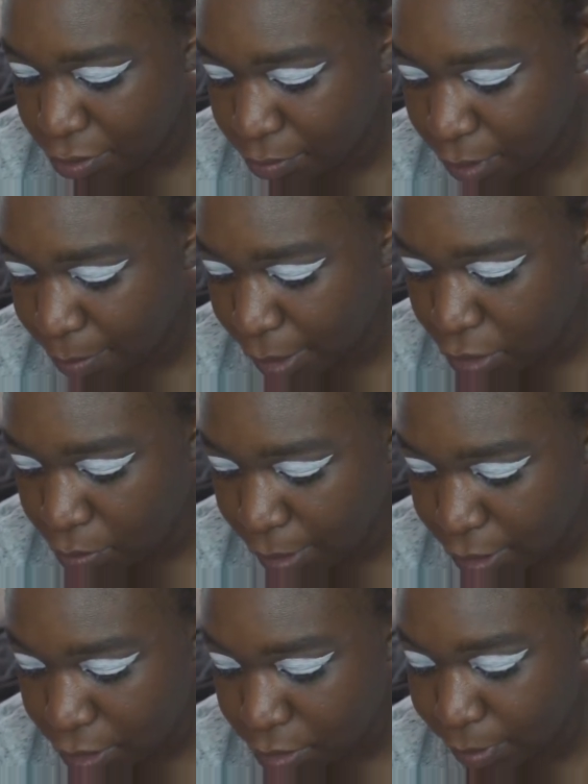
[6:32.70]
one of my new
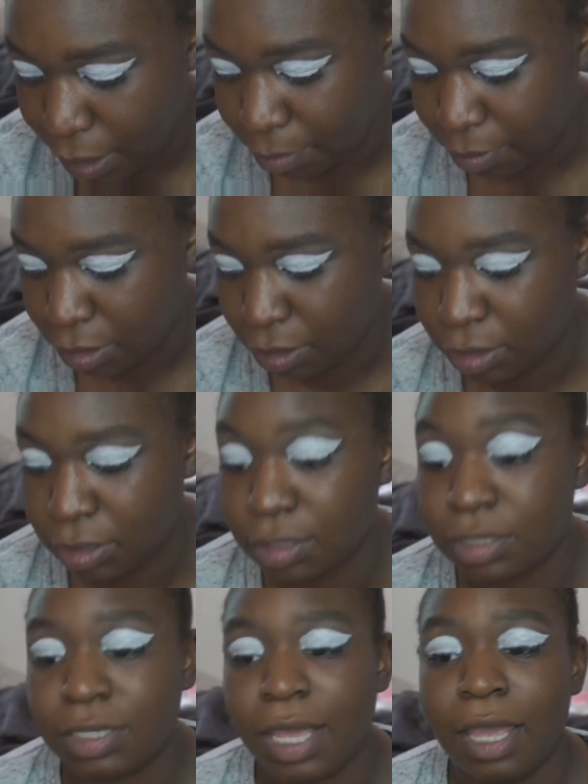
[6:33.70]
brushes, but I'm
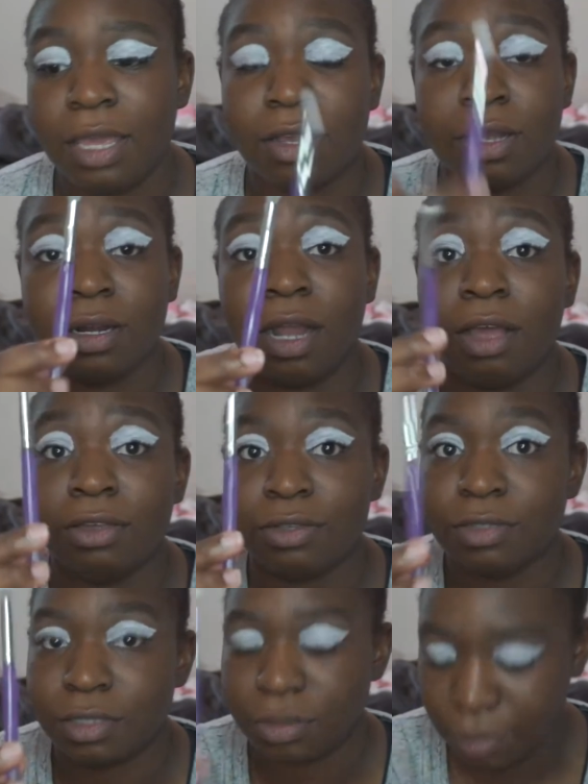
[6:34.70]
scared. I'll use
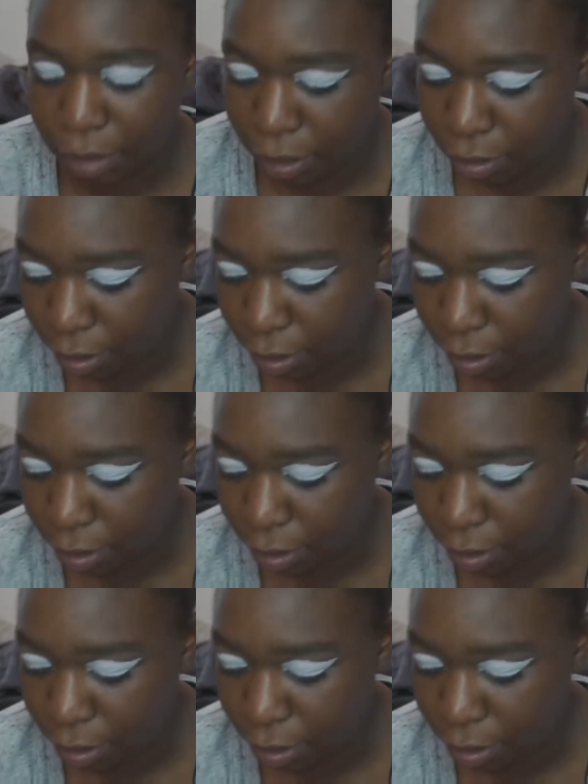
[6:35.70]
this one later.